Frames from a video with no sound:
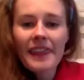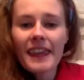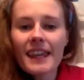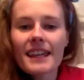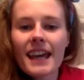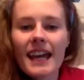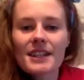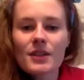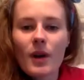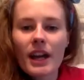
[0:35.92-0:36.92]
think
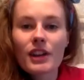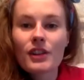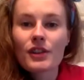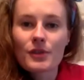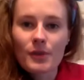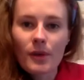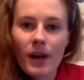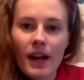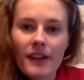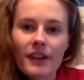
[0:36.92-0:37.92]
it's quite an unusual
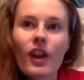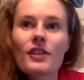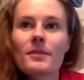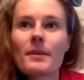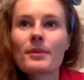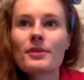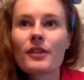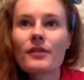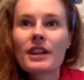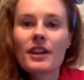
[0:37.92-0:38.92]
one, and lots of people
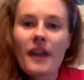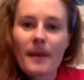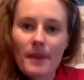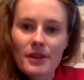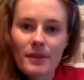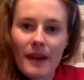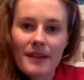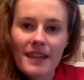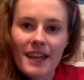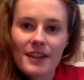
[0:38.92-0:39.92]
don't really know that much about it.